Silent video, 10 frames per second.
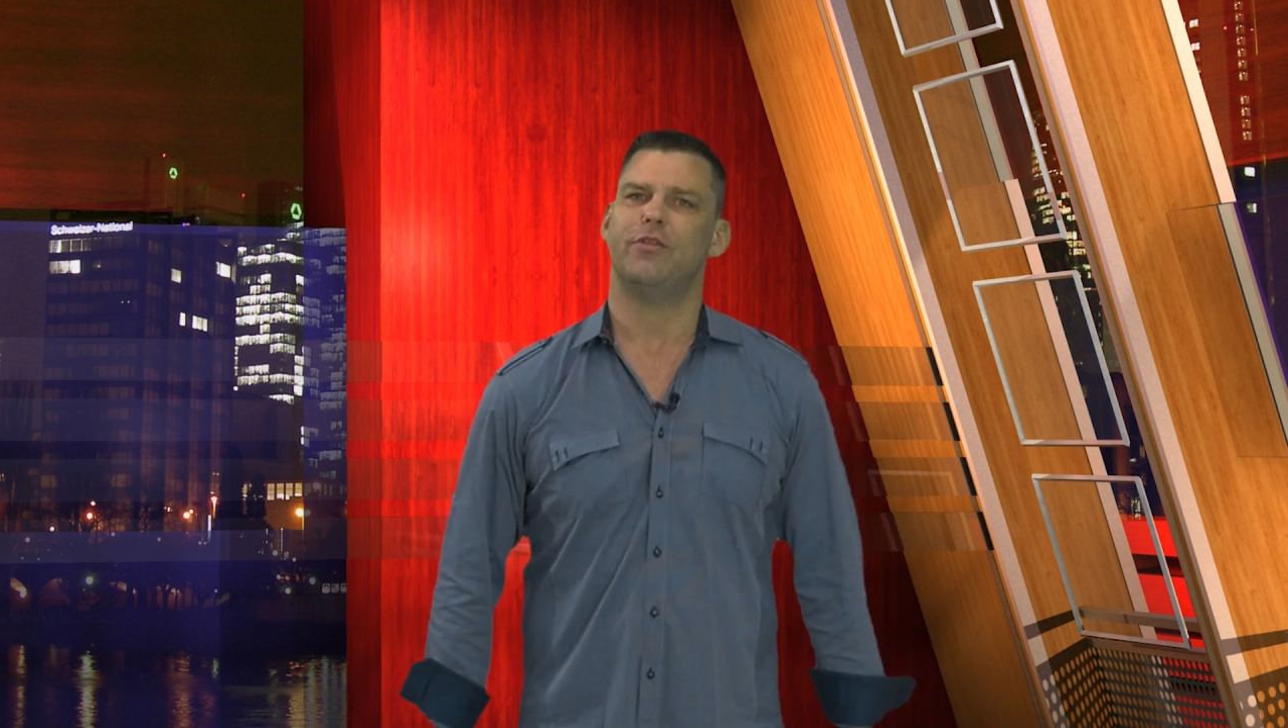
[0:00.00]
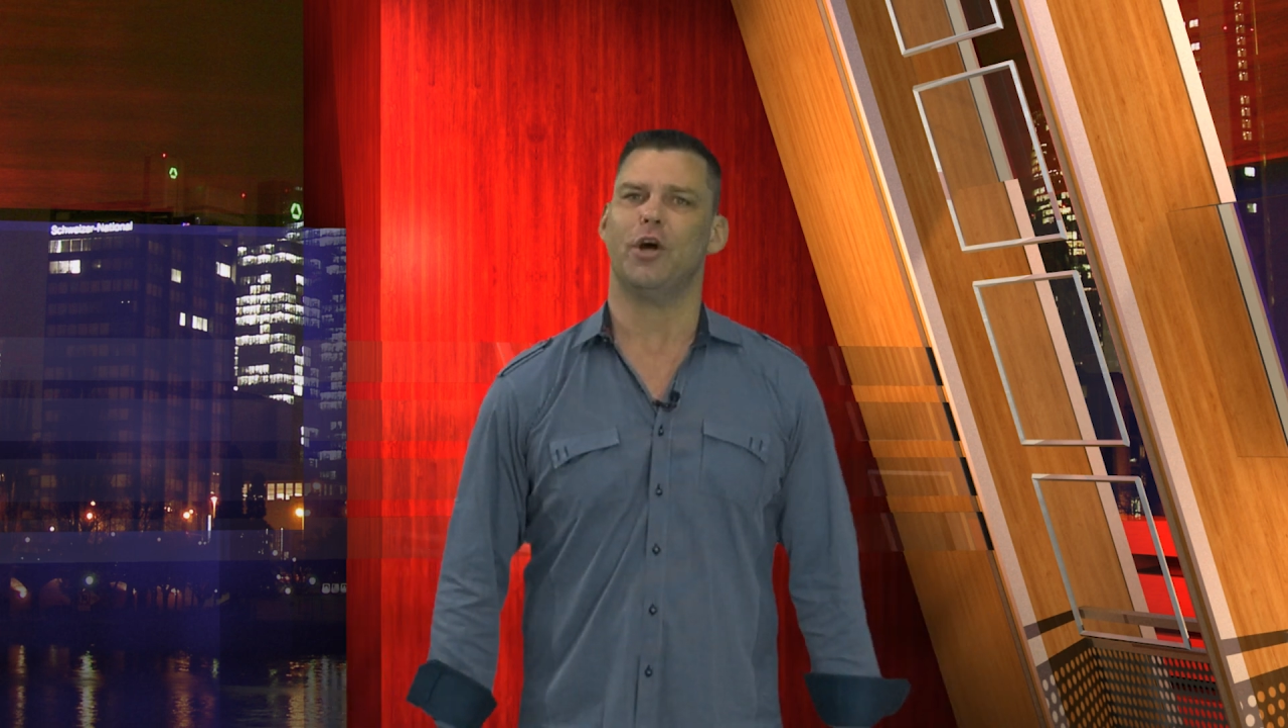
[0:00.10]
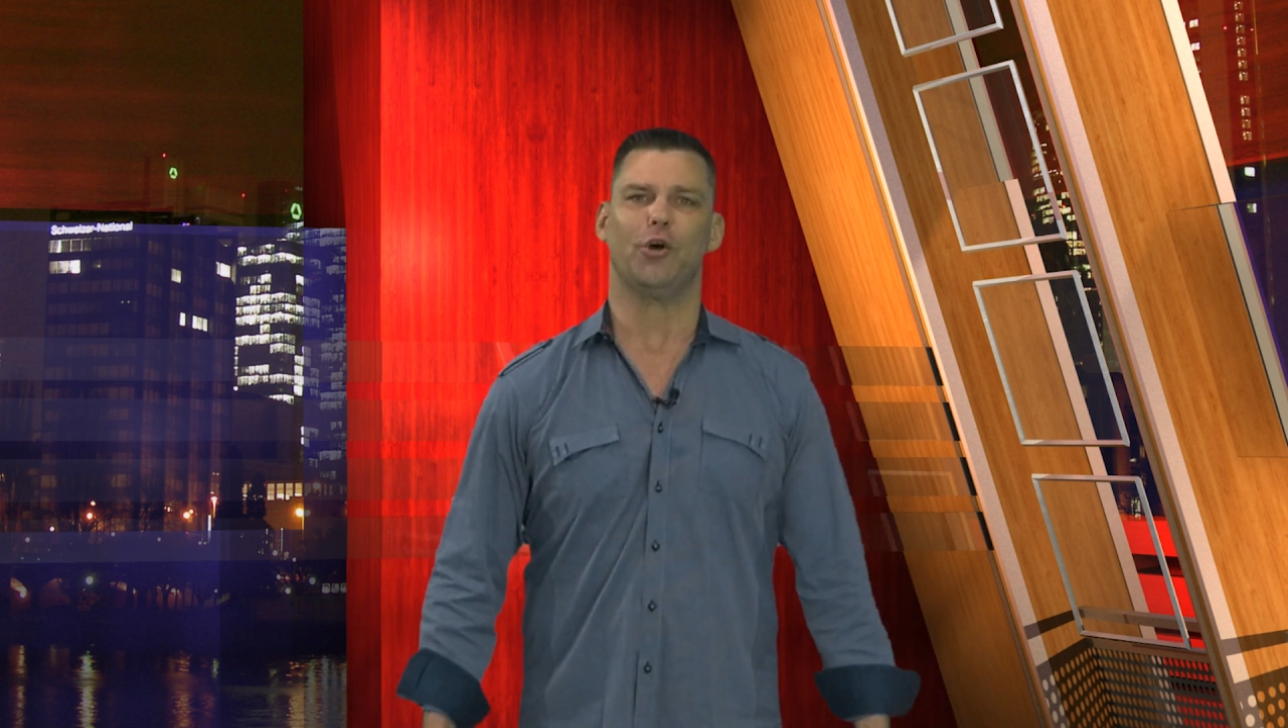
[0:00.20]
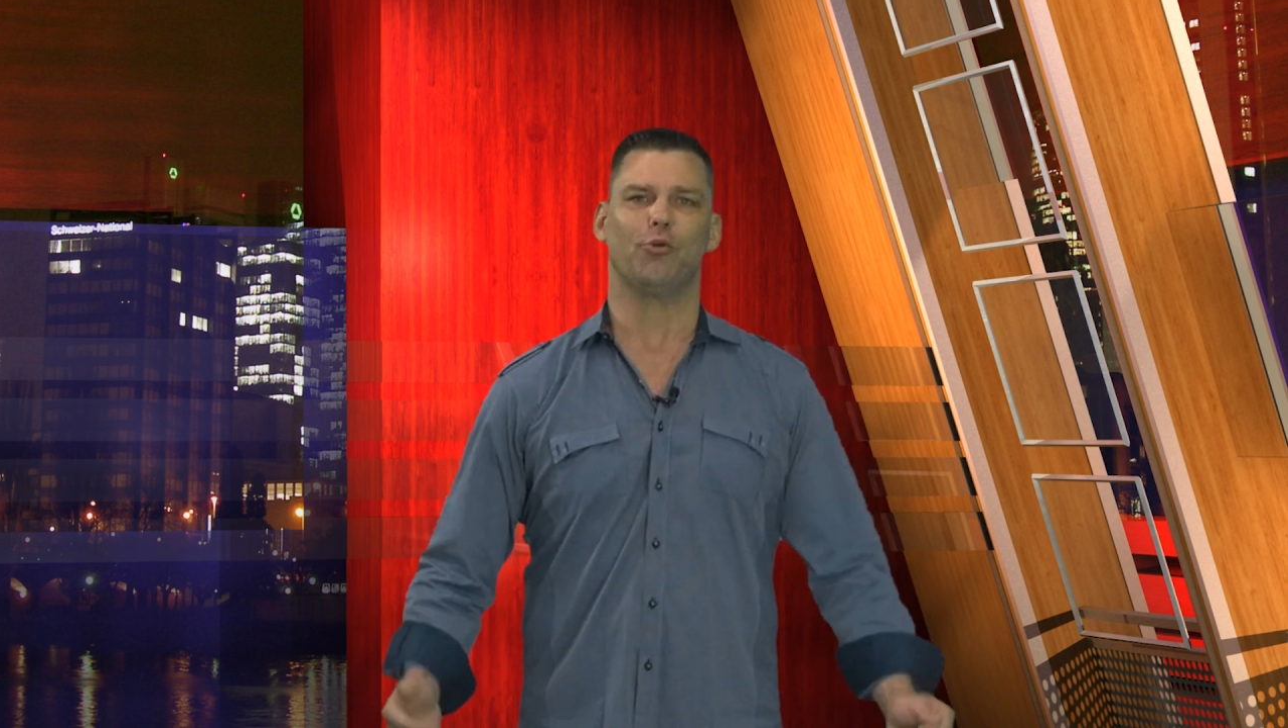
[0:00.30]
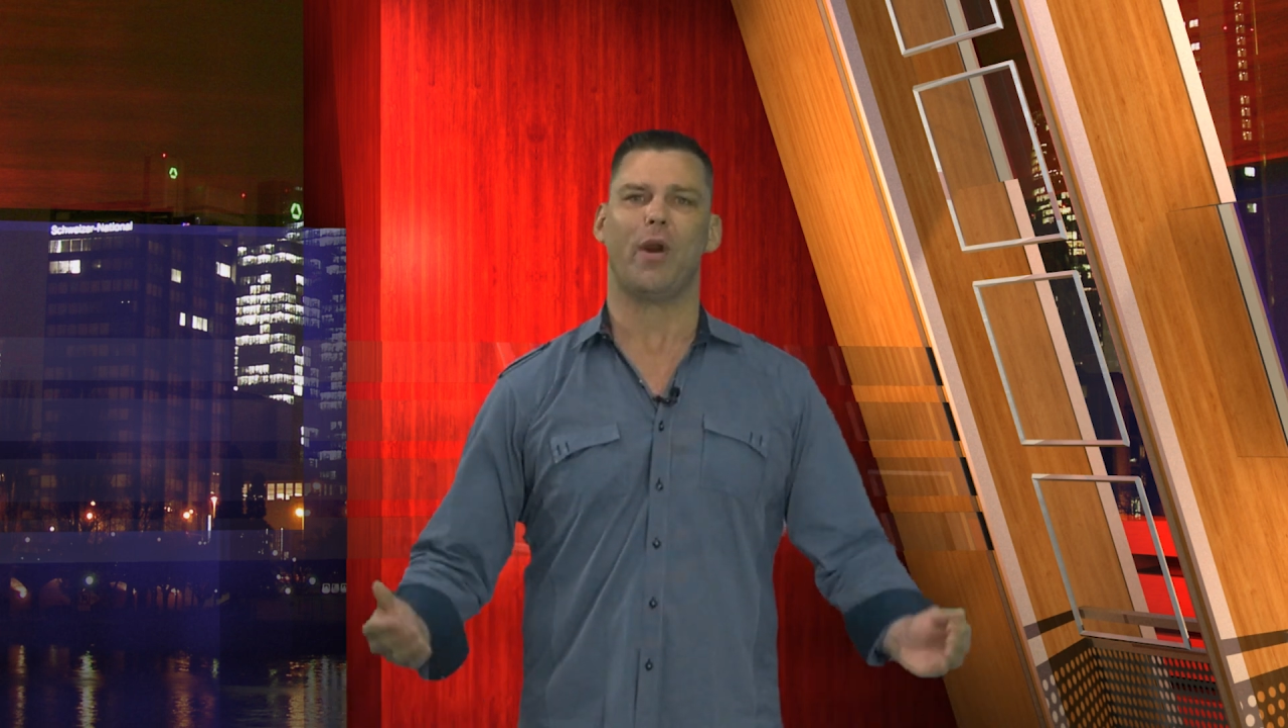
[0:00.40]

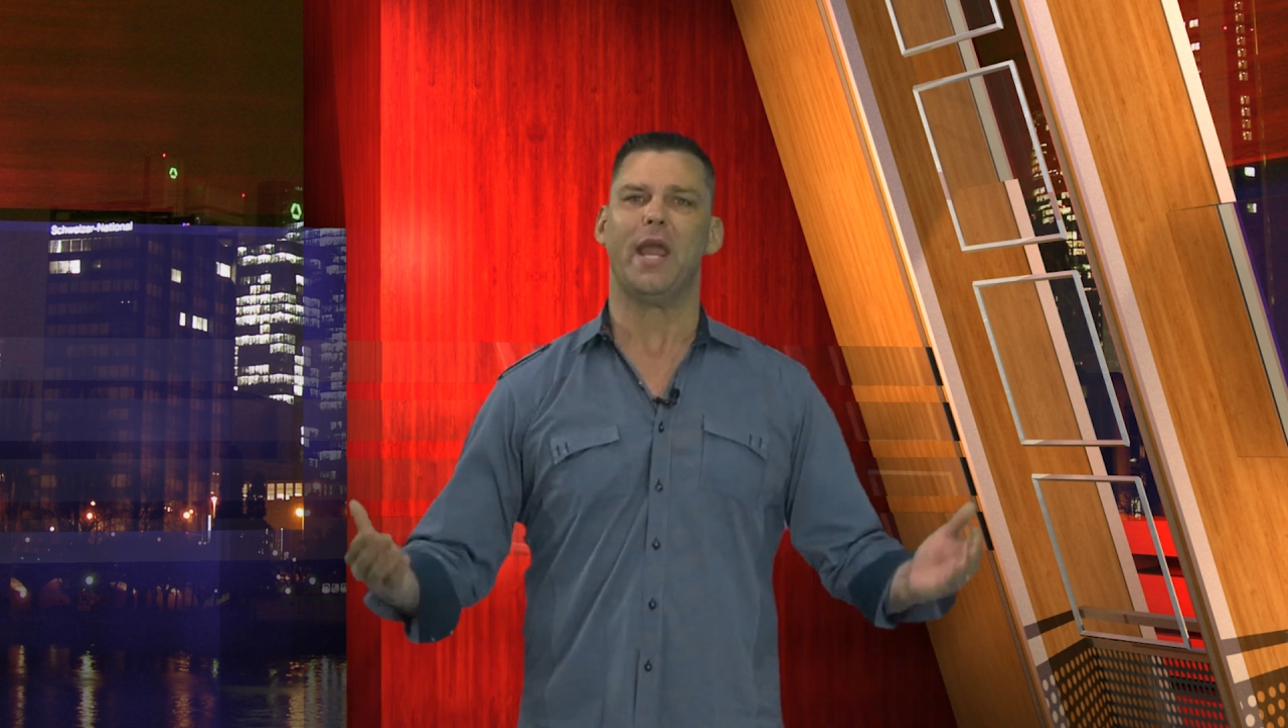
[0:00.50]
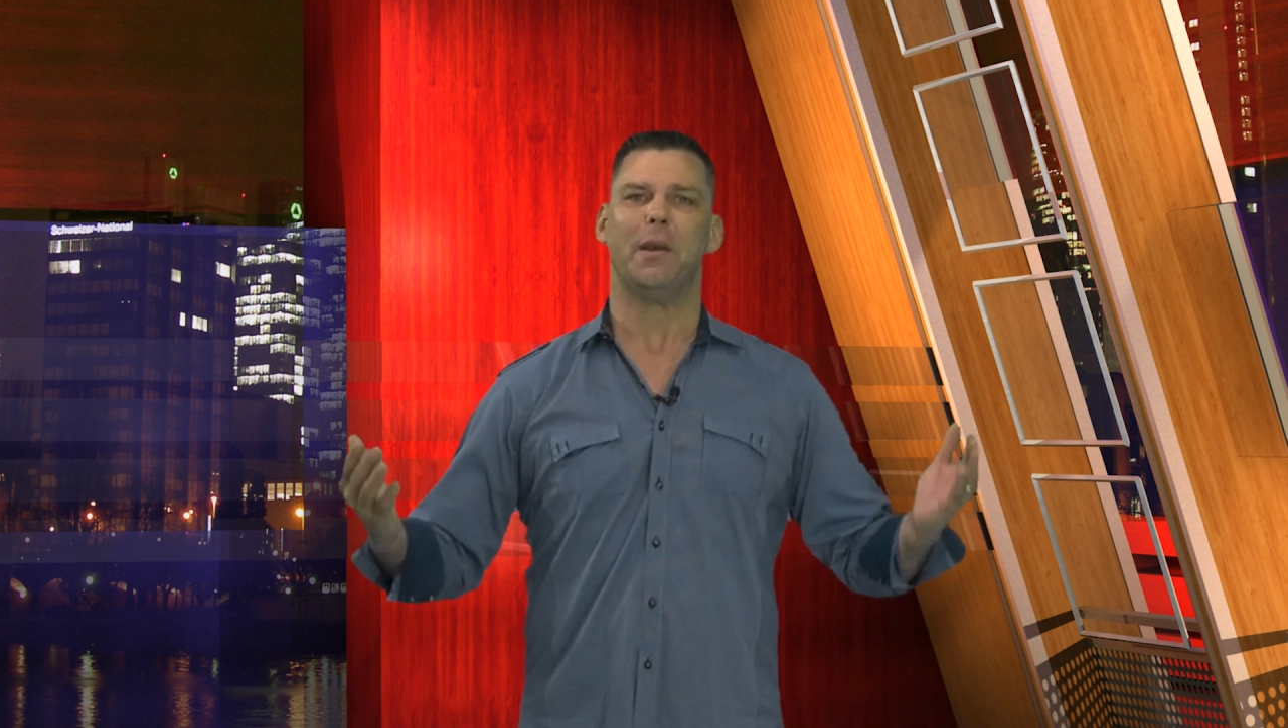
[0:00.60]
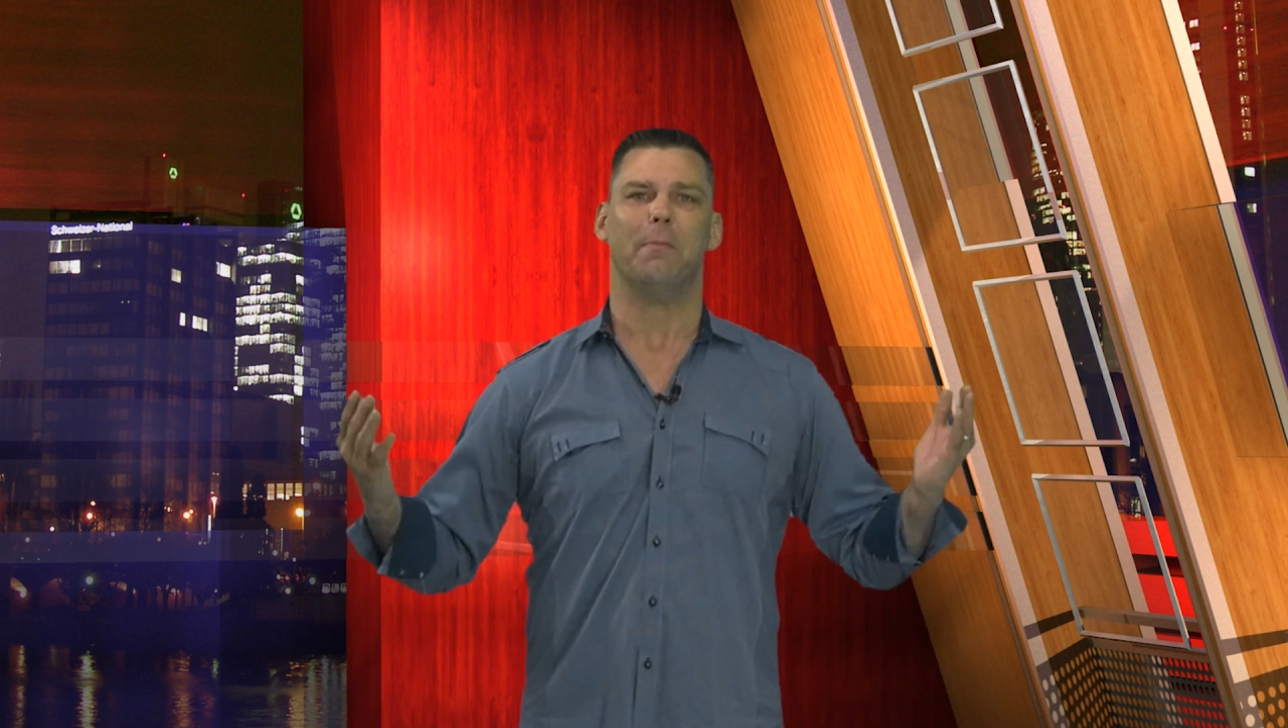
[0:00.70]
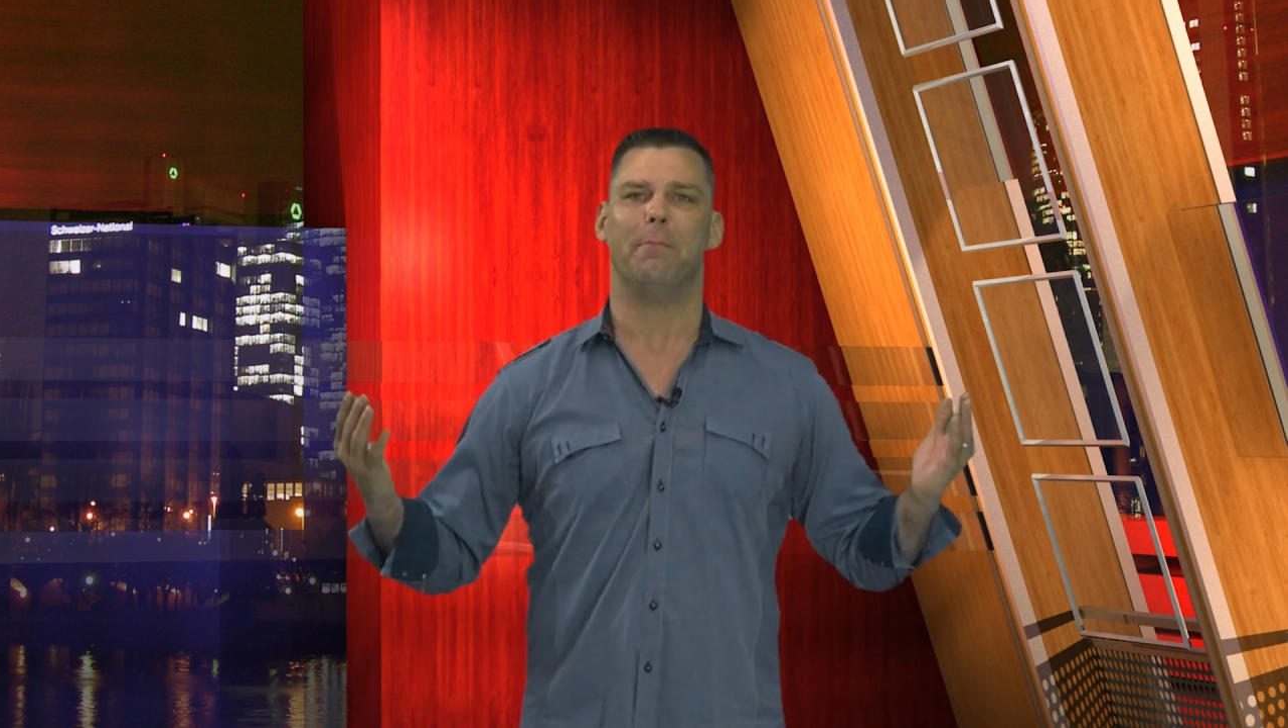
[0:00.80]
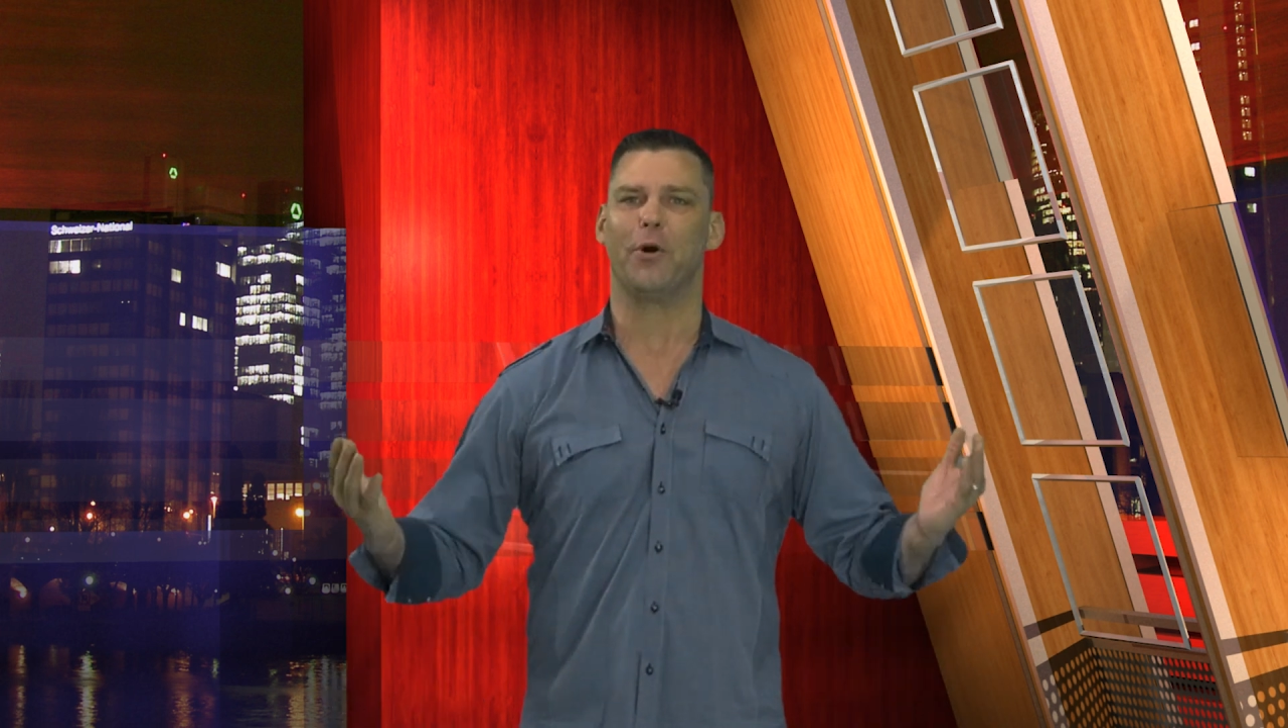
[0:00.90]
the Great